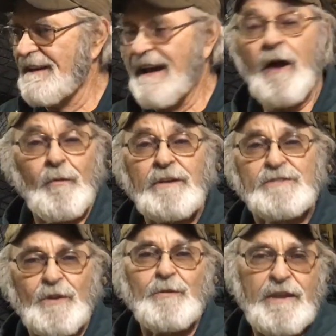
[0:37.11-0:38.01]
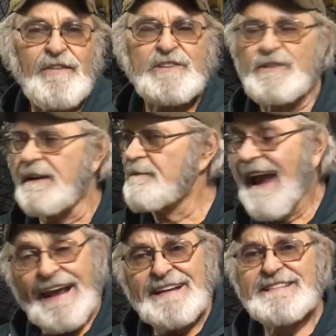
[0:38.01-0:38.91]
I will though eventually.
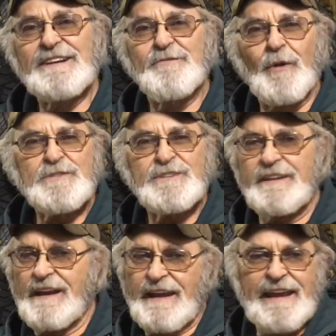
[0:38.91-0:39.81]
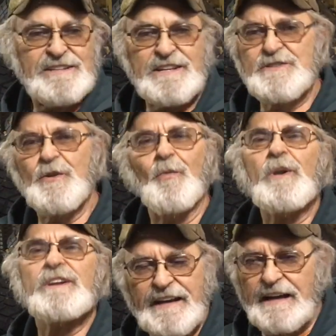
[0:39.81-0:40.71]
And it's unfortunate that I can't just do
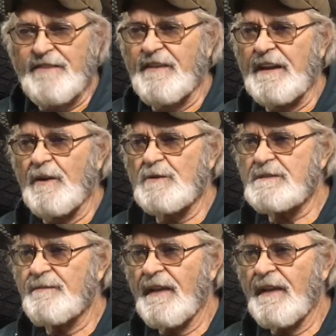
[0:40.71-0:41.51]
wood cutting videos